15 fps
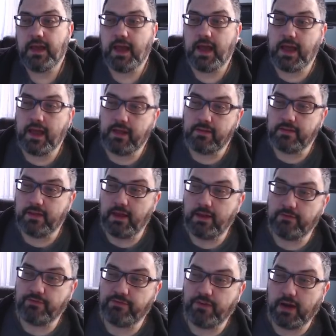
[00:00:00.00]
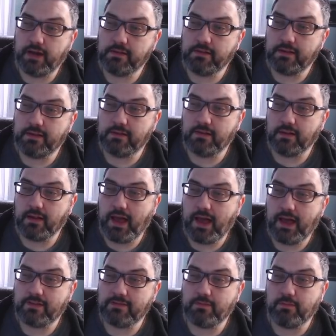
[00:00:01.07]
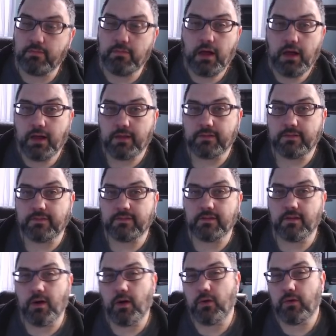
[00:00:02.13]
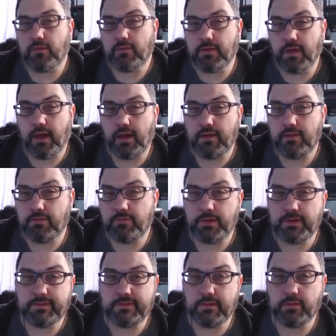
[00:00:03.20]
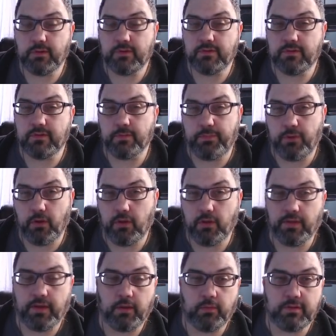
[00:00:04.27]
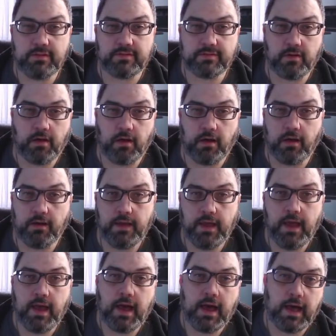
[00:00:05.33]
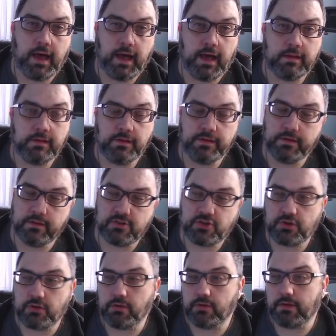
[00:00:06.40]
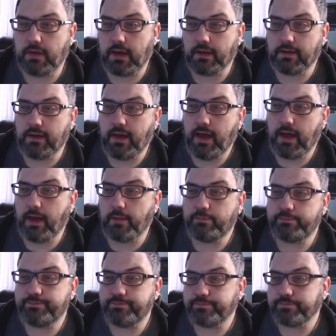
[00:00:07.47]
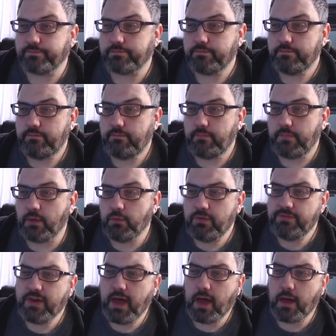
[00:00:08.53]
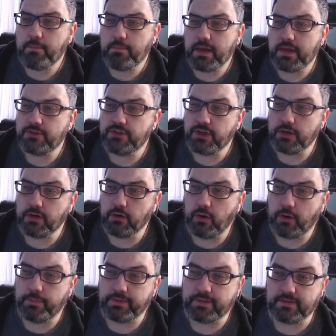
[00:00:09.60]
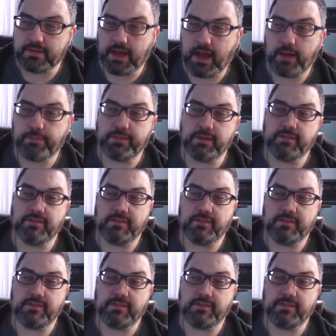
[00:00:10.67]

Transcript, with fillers: And then finally in the last month, so it would kind of be similar to the poll that we saw on linuxjournal.com. We've got Manjaro up at the top this